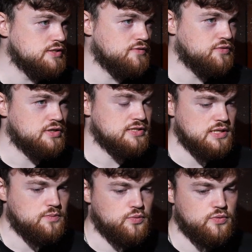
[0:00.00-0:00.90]
So for
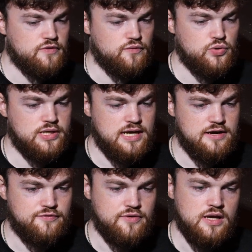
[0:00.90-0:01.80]
example, if we
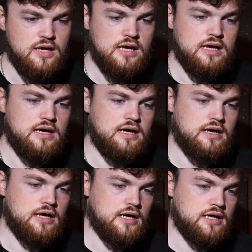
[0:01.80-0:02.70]
have
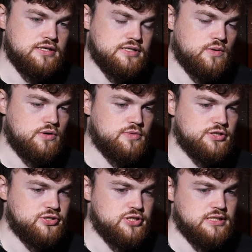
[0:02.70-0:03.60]
in our
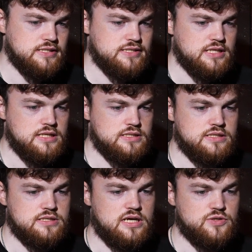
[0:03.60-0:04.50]
machine stated
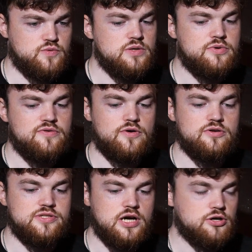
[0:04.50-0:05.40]
that we prefer
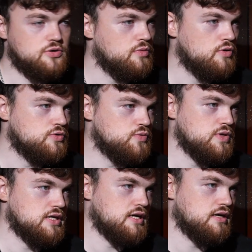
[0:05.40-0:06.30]
dark mode,
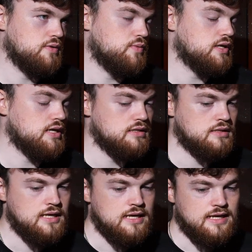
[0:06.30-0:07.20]
we can
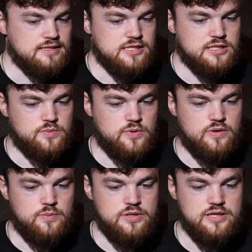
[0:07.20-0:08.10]
set up our
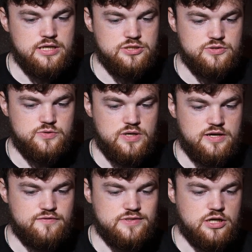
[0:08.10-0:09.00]
application to
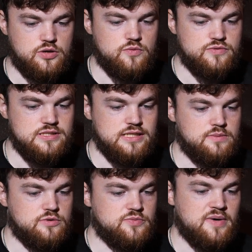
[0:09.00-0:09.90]
have dark mode
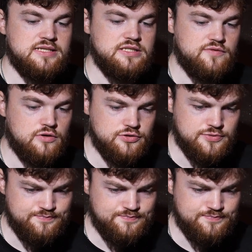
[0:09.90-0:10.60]
enabled by default.